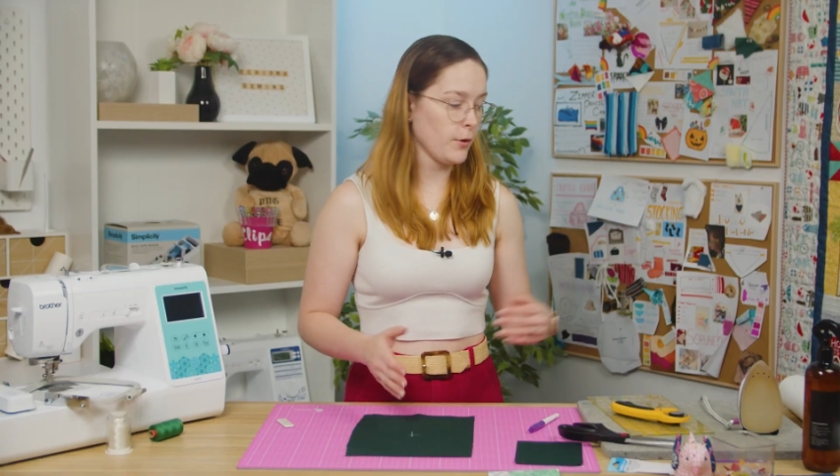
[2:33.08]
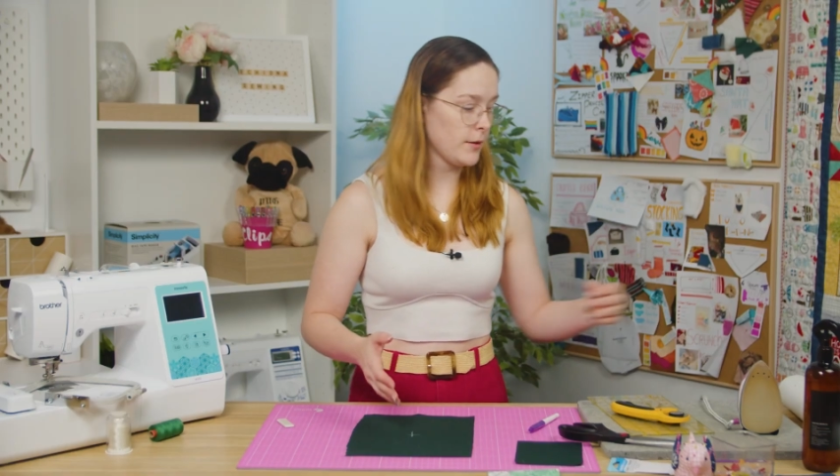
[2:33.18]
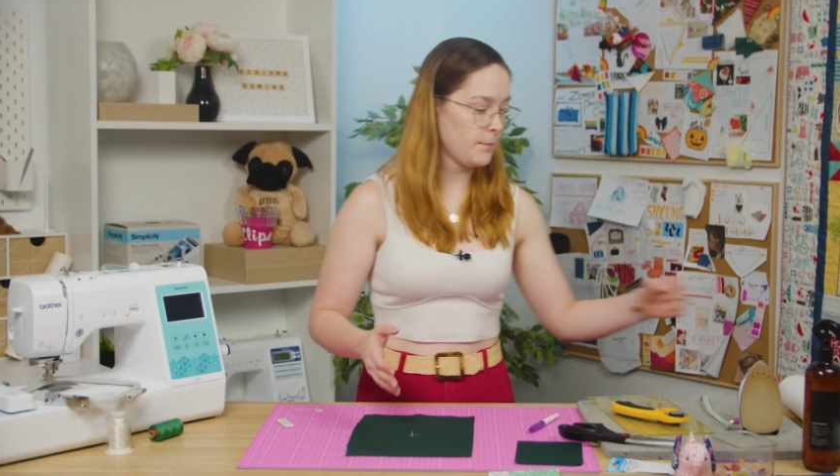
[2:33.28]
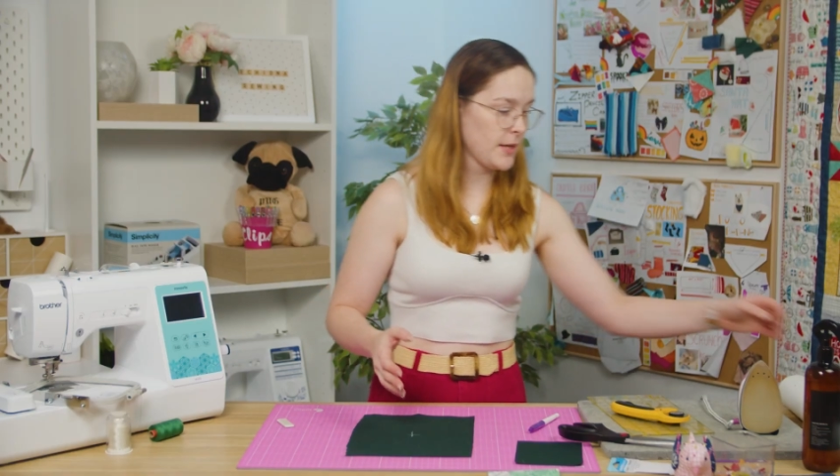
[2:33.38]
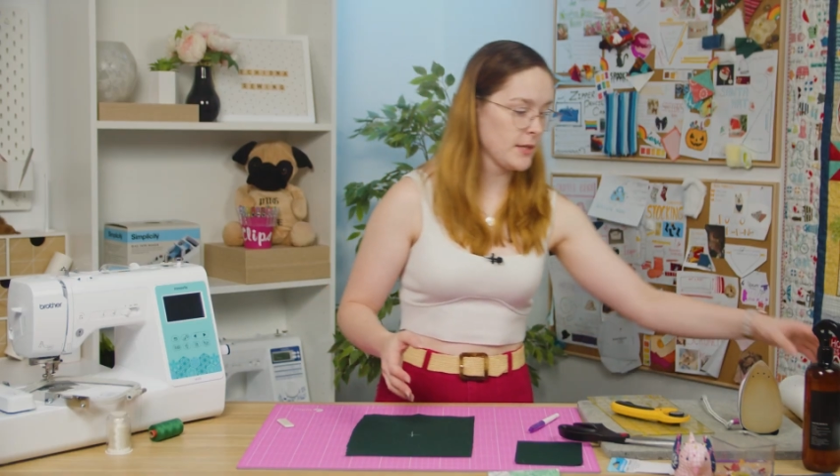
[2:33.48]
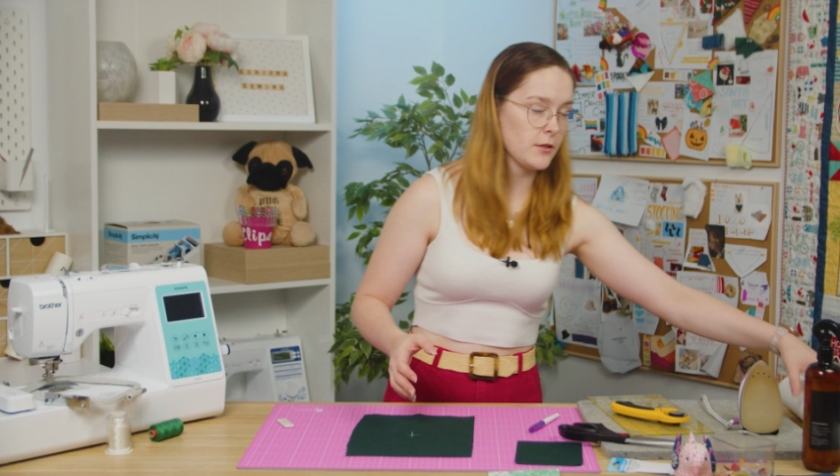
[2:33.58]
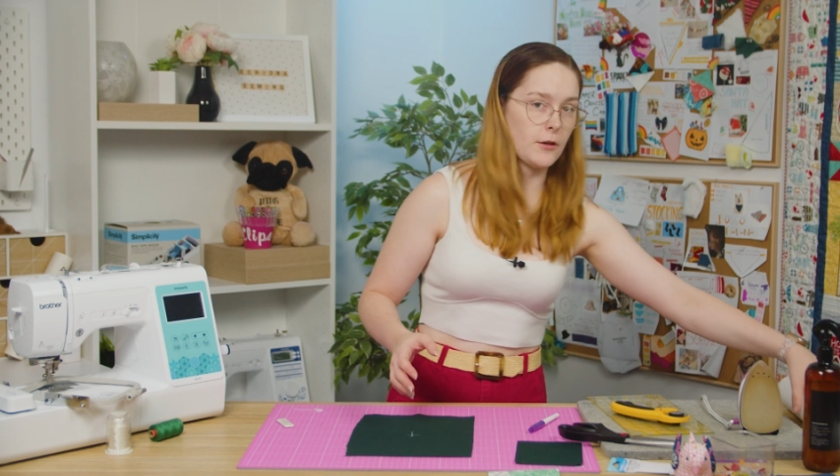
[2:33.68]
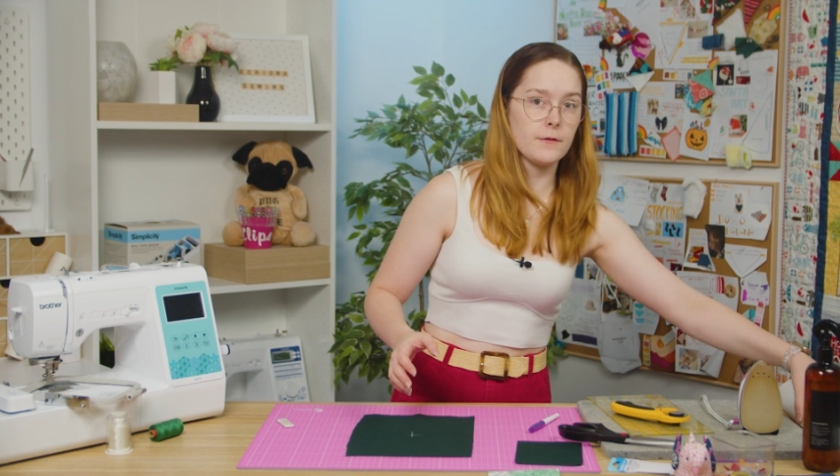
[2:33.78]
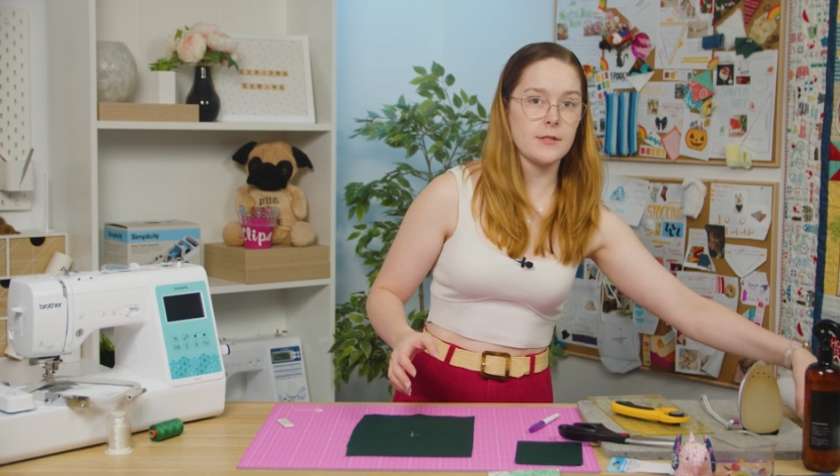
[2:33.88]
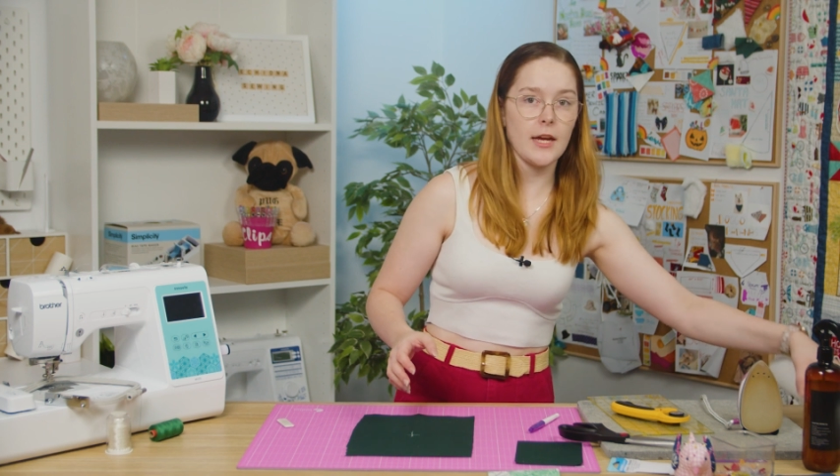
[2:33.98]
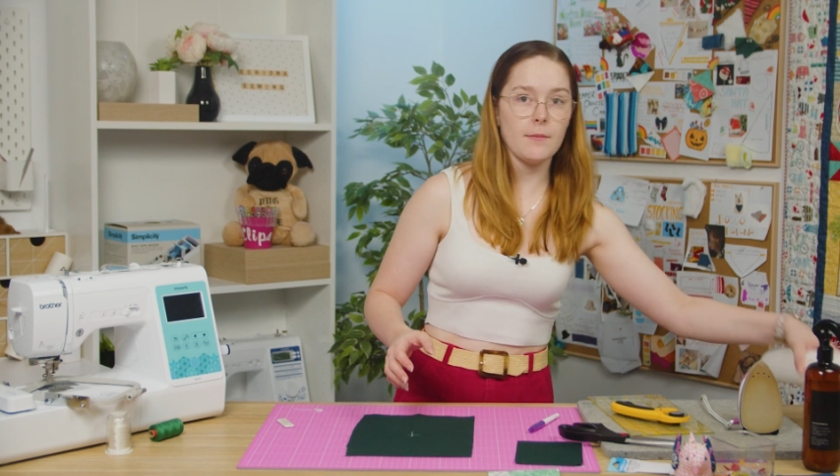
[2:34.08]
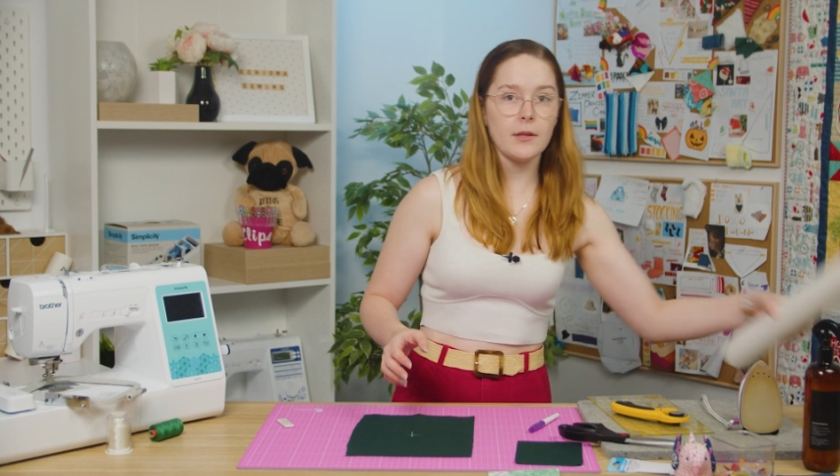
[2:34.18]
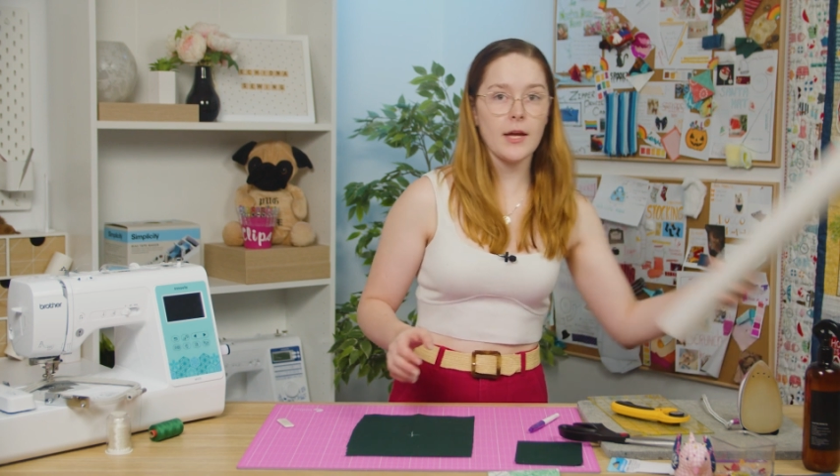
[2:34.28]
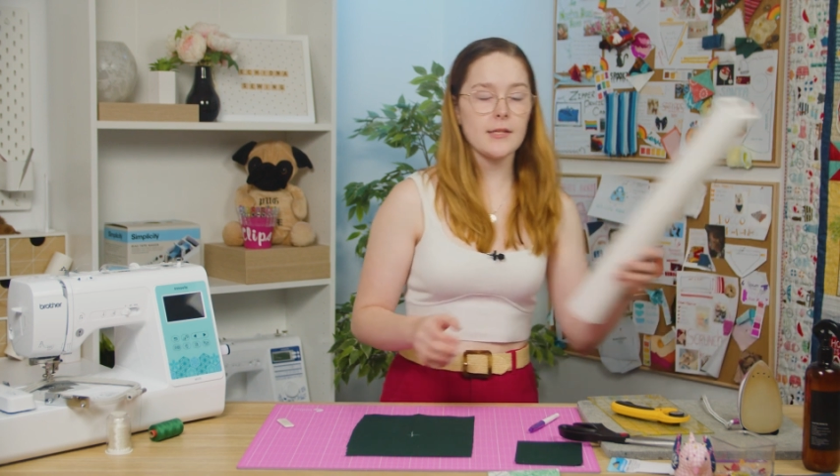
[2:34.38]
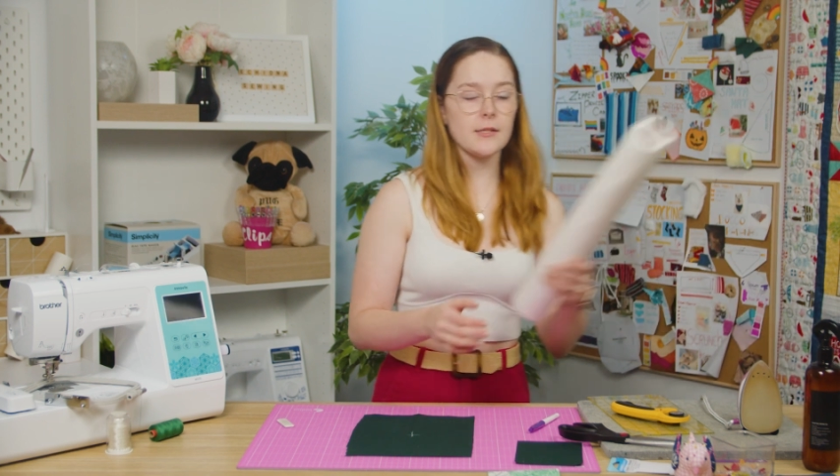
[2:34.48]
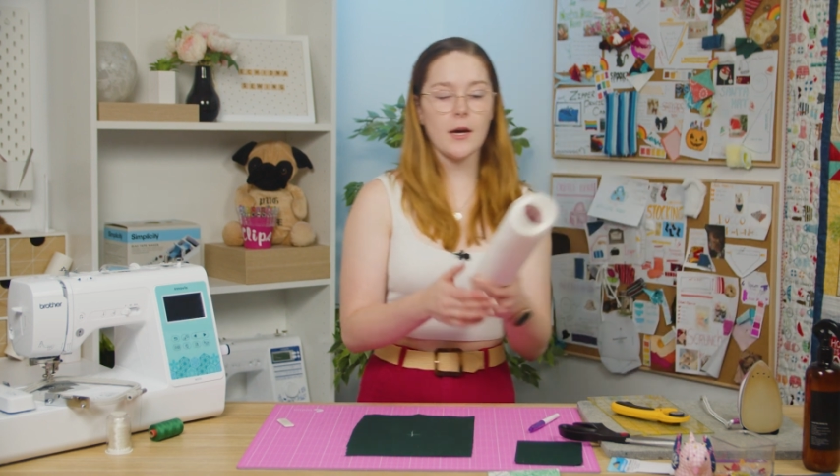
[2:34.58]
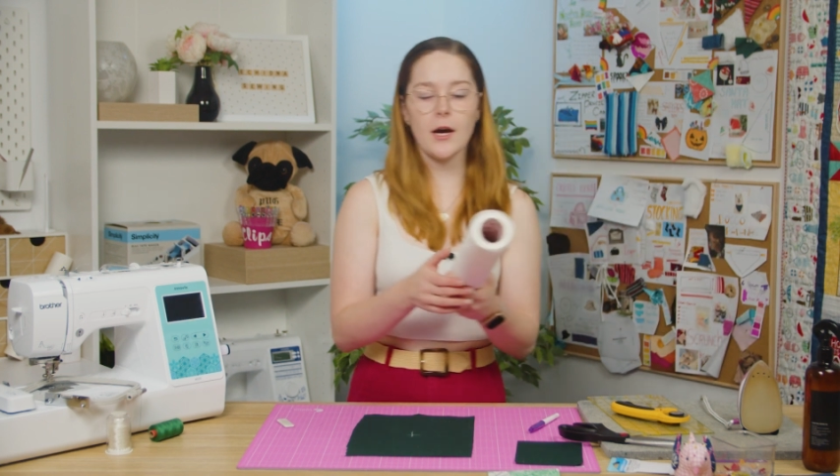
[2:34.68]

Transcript: with a piece of stabilizer.